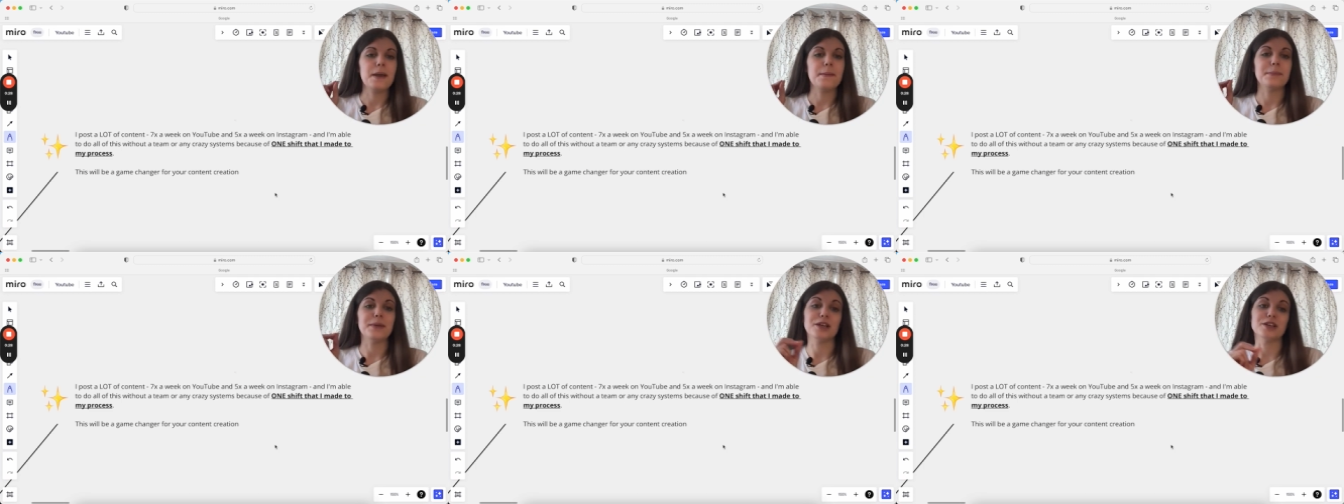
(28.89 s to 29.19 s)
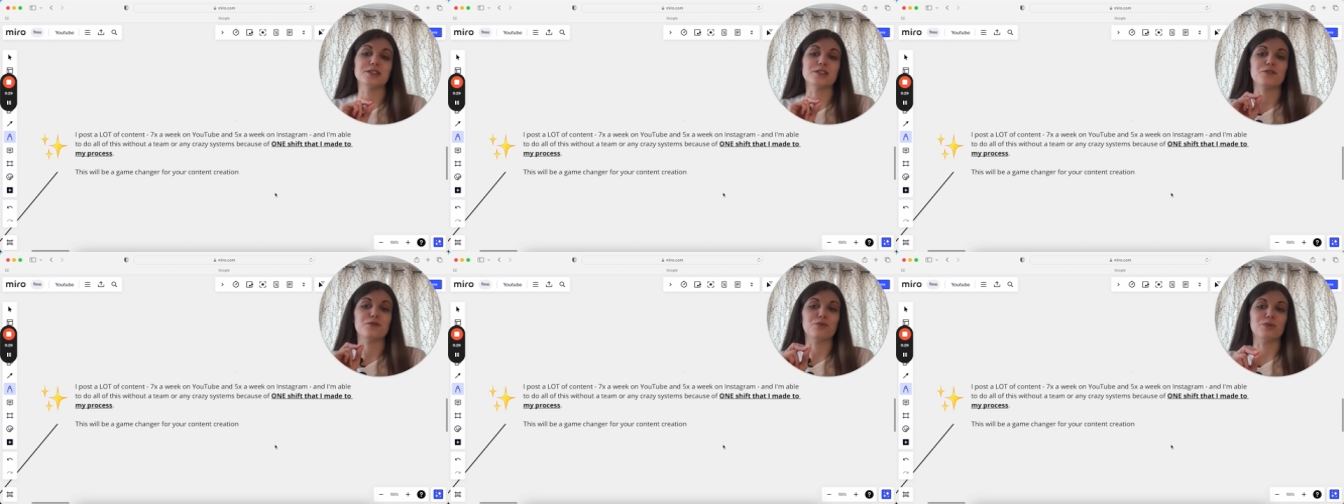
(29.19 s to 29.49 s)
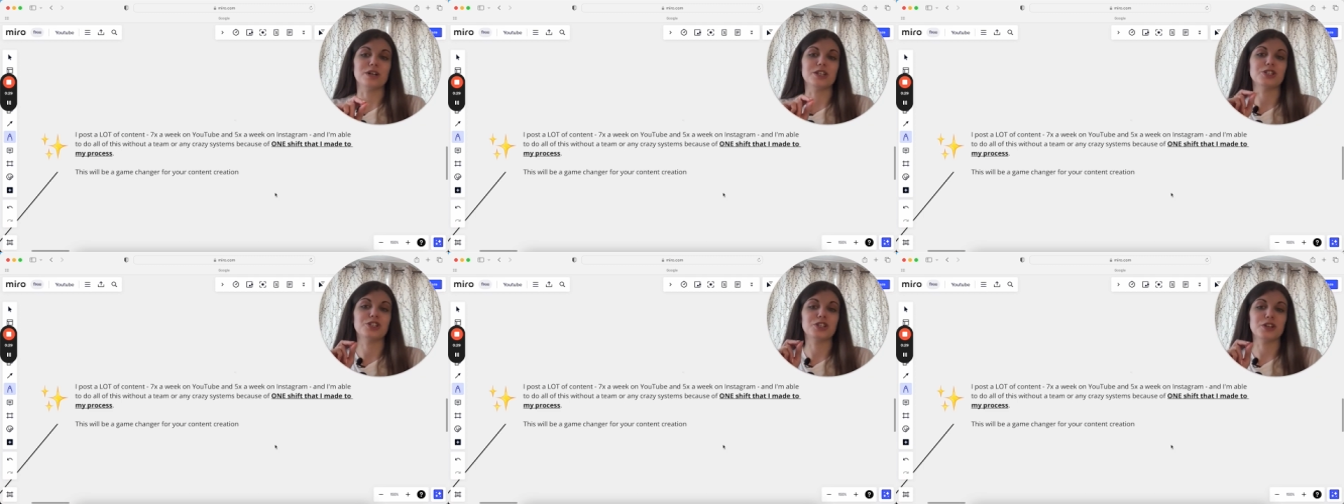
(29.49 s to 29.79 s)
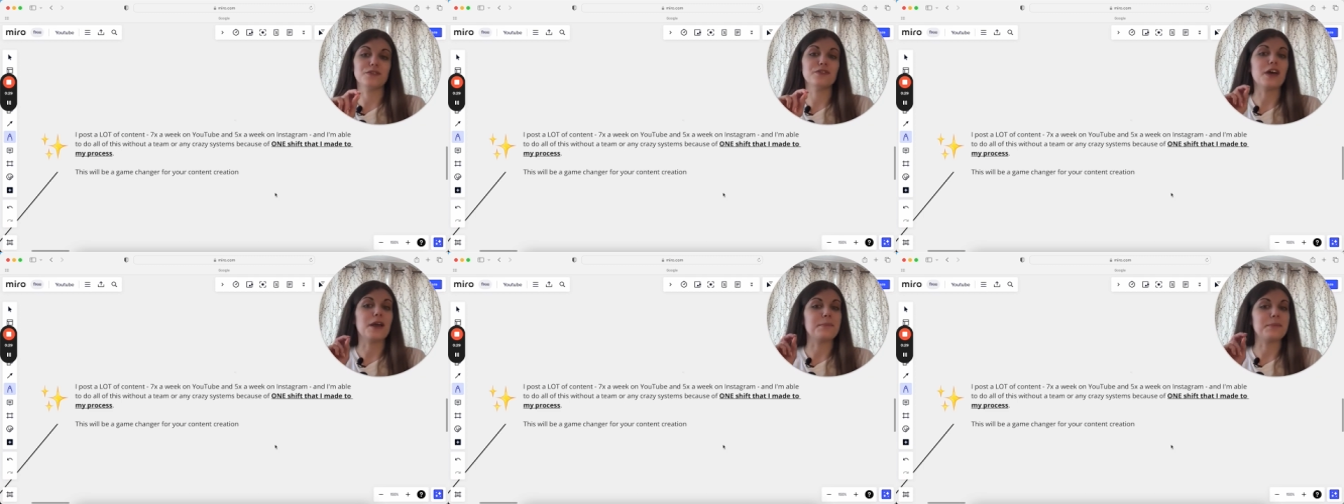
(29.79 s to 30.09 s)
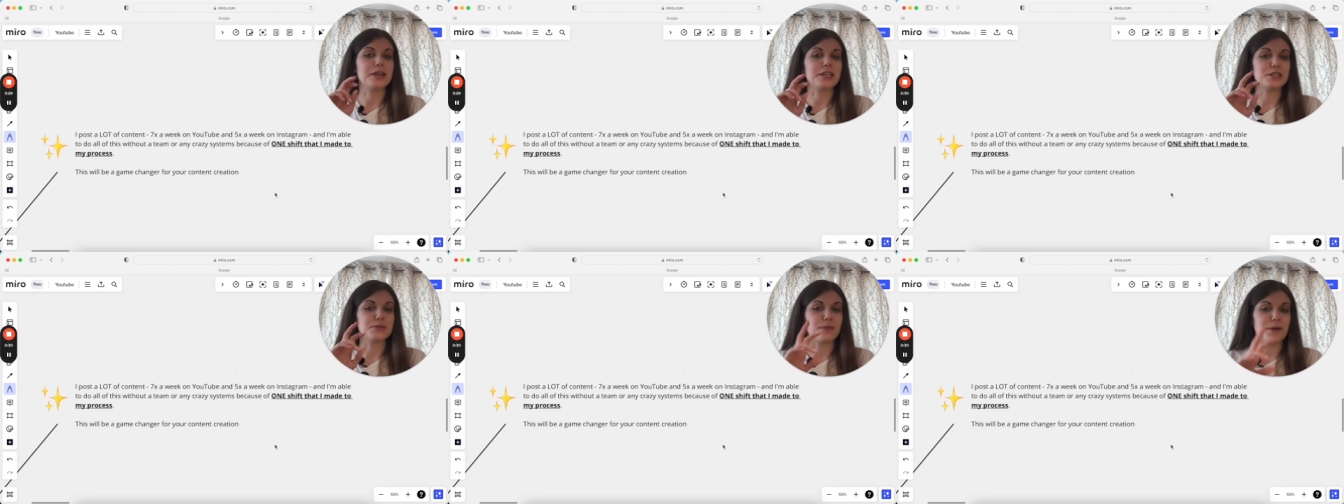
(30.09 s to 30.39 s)
because of one shift that I
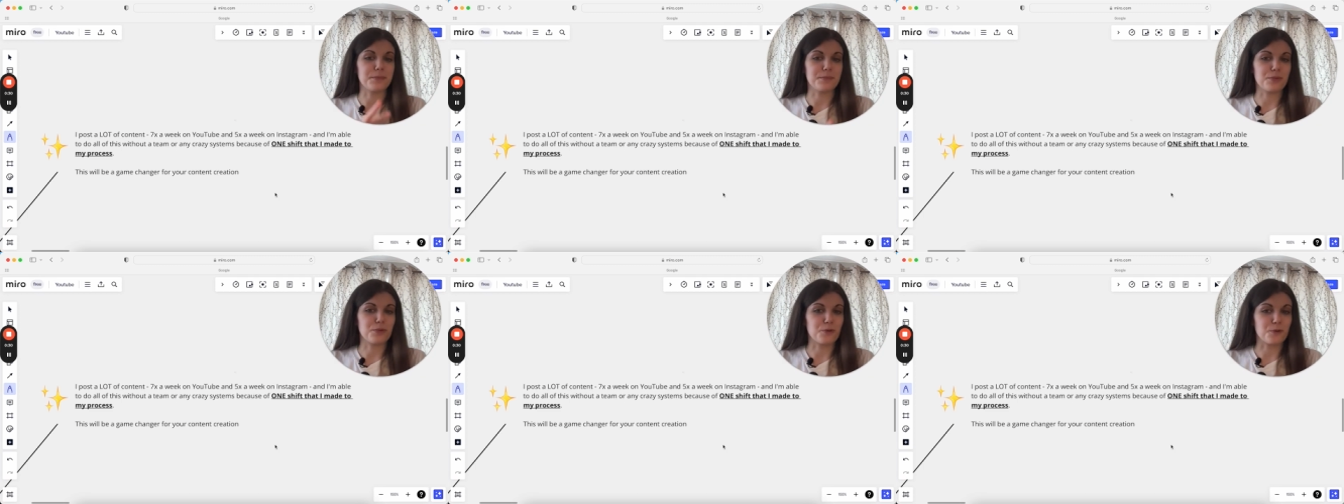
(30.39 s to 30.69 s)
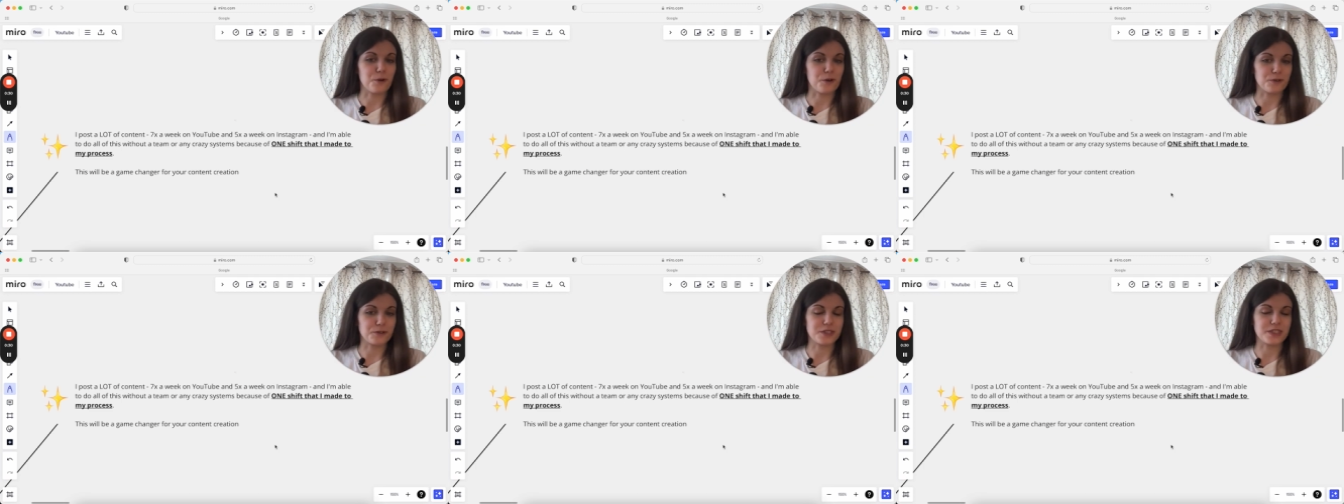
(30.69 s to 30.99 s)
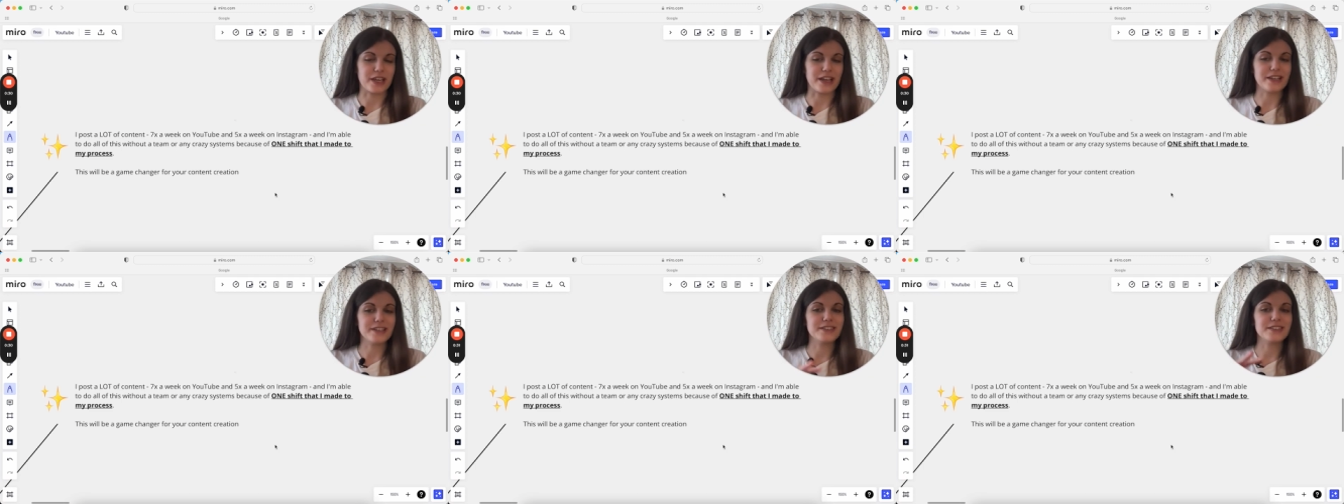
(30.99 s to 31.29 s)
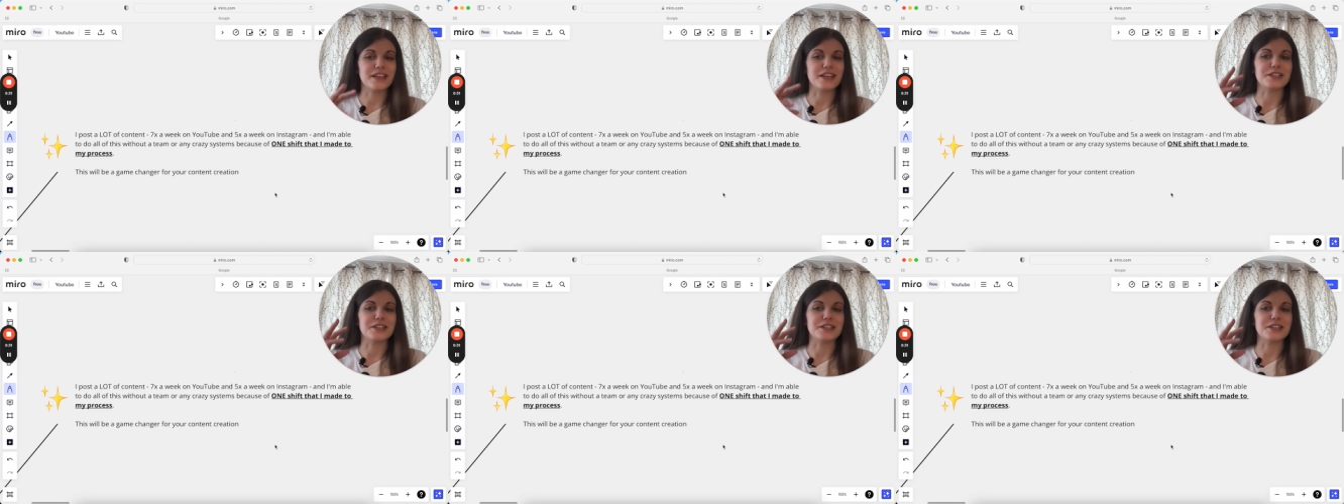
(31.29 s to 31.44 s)
made to my process